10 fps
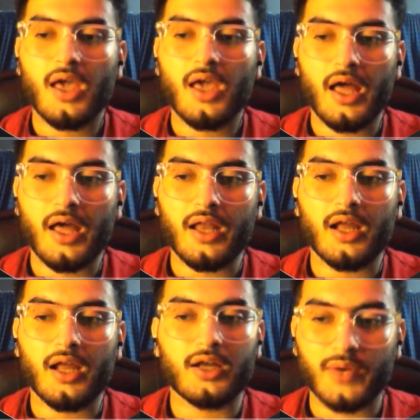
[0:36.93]

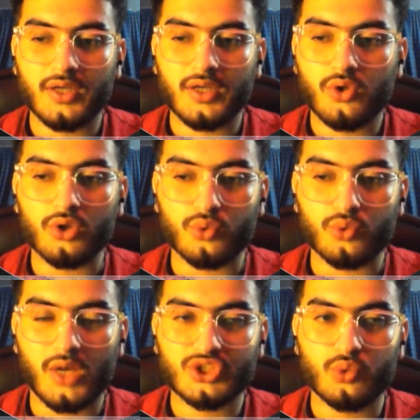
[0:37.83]
and a great call
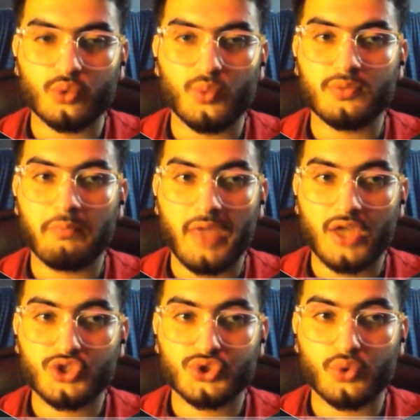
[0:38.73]
to action which
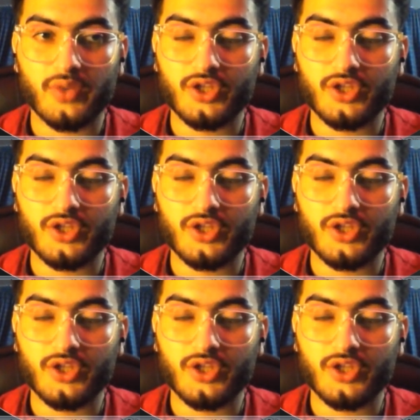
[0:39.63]
makes sure